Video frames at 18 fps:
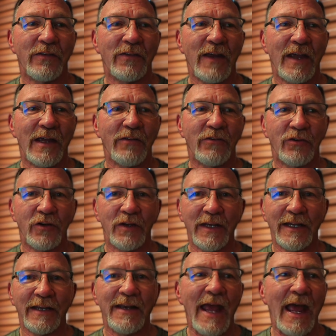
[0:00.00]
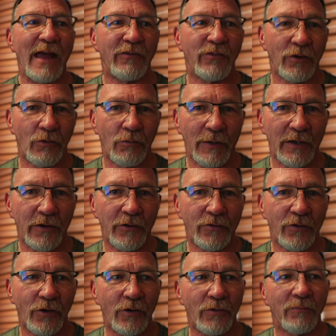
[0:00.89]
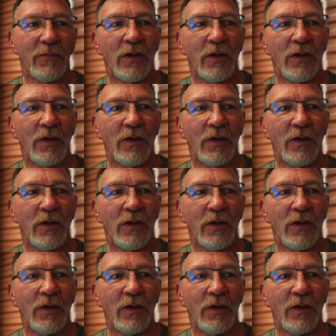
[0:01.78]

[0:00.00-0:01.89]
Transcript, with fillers: States, you need to ask your realtor.